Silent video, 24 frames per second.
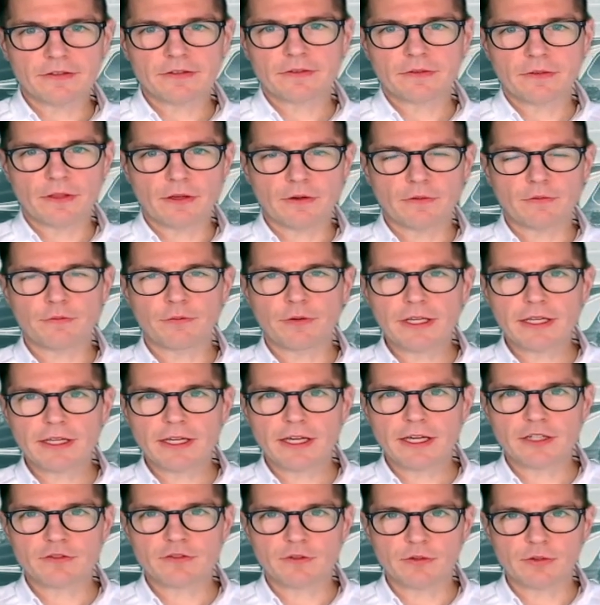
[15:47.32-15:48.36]
the free
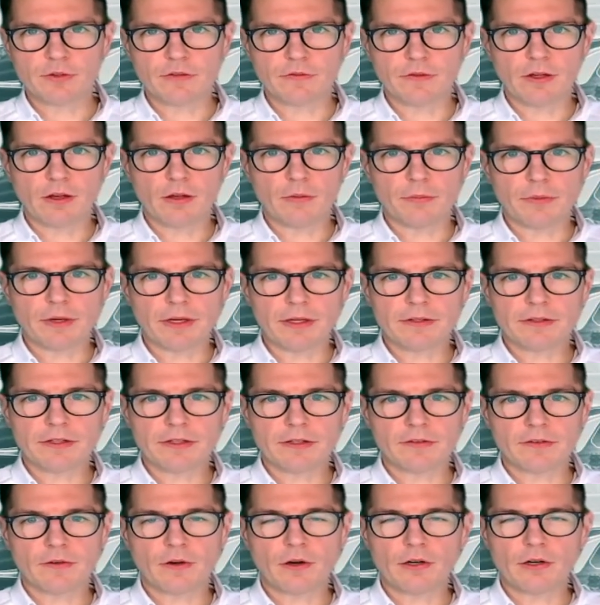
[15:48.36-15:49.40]
cash flow development.
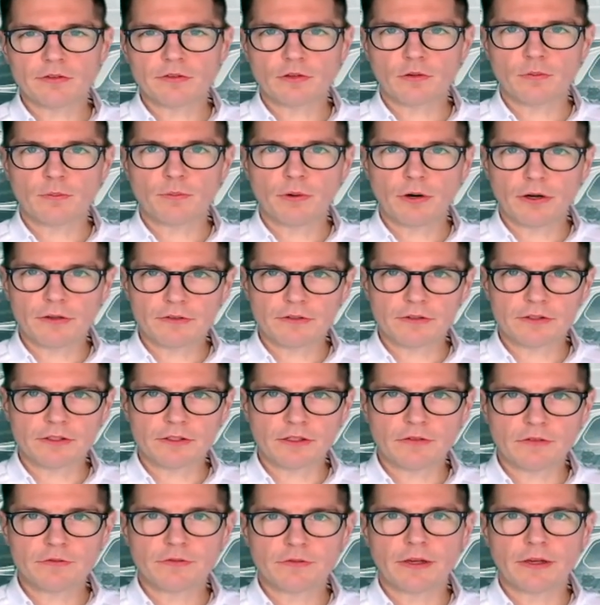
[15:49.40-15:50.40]
It's also positive,